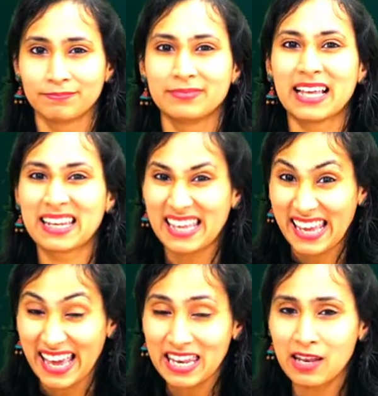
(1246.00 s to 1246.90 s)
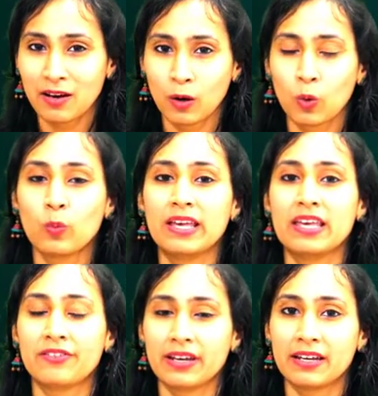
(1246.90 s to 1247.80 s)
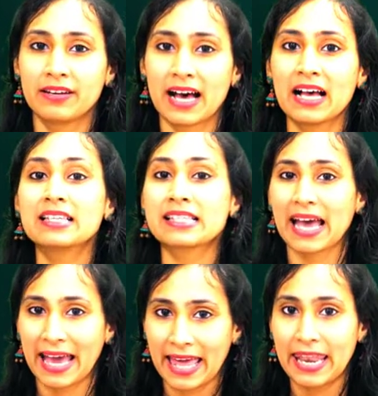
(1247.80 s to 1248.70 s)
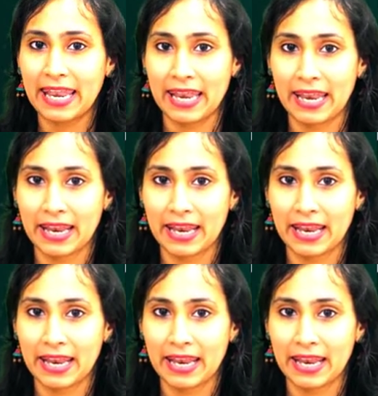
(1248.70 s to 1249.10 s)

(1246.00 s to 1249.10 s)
That yen, we read it as N.